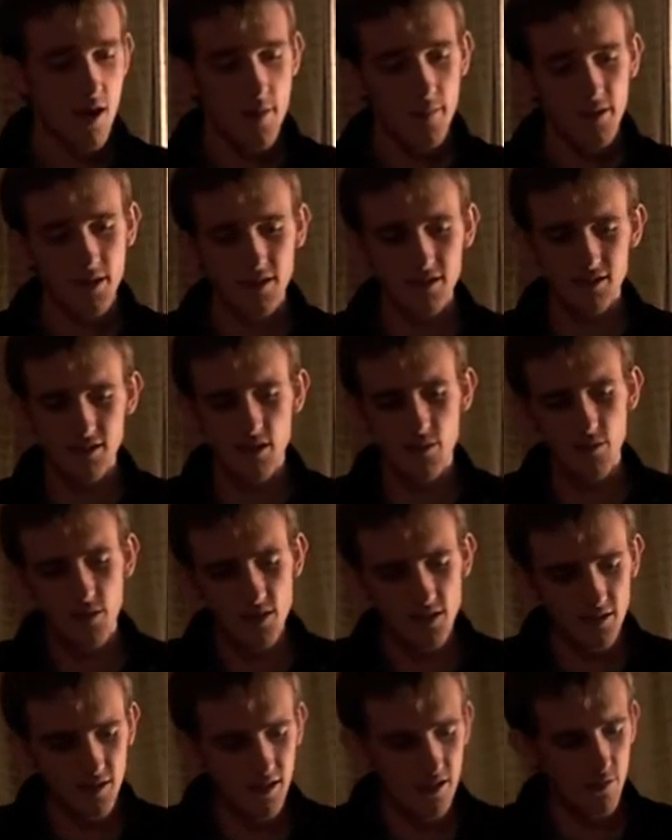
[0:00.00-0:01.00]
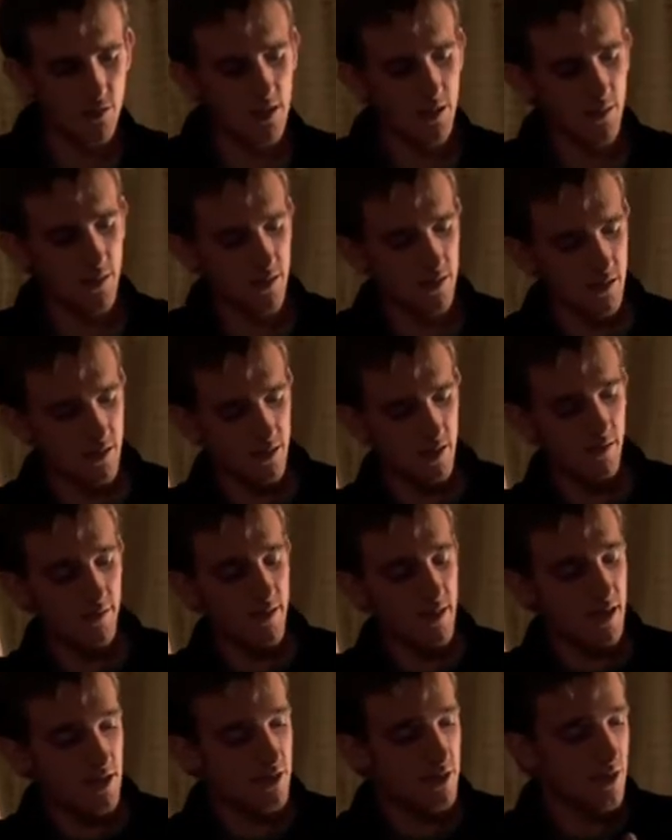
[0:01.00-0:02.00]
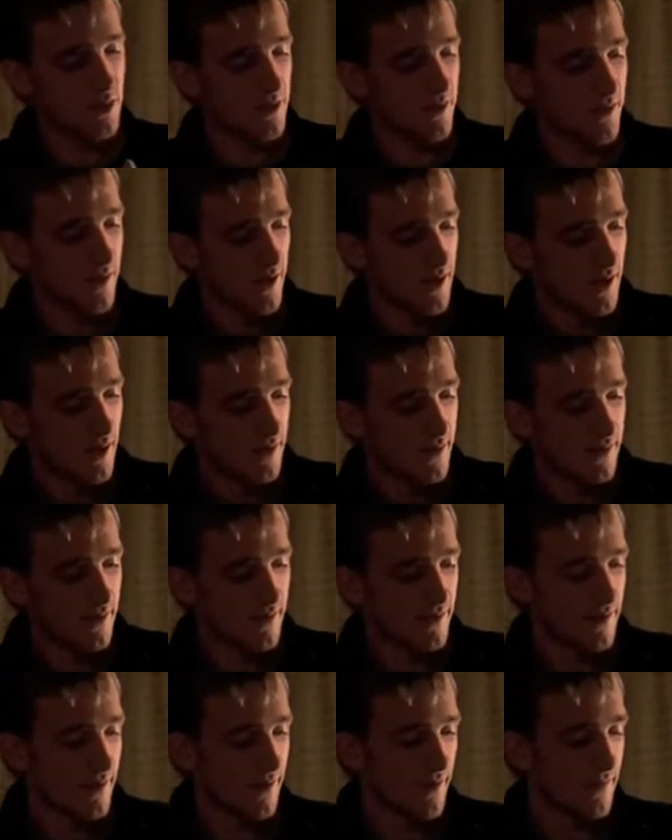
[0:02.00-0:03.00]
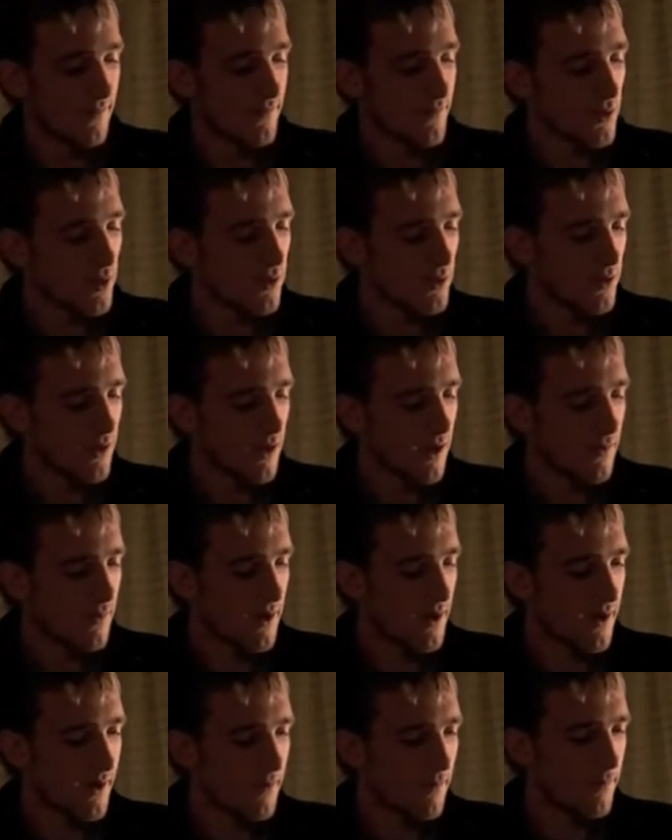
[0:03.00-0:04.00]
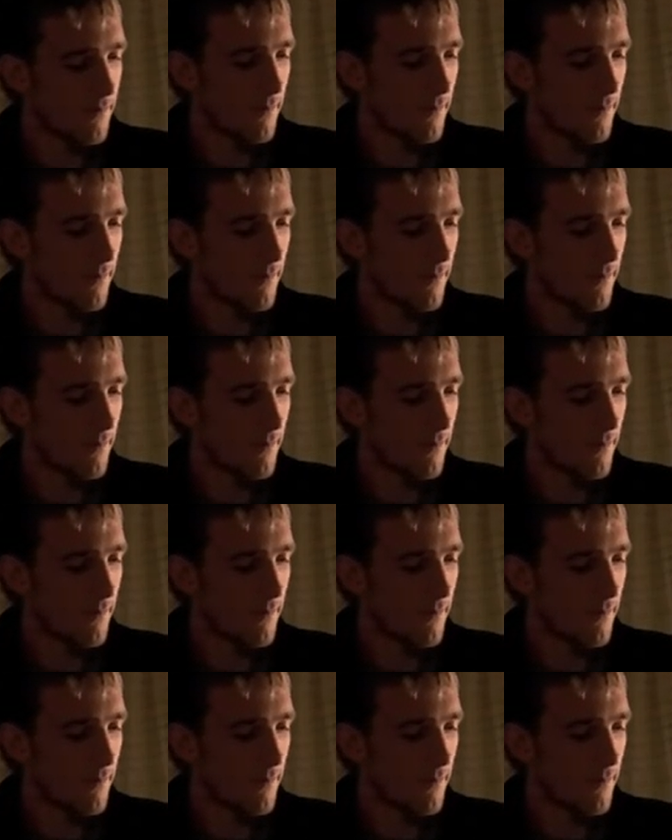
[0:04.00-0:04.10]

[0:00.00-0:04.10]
Because it runs. That's why it runs a lot faster than the old iPad.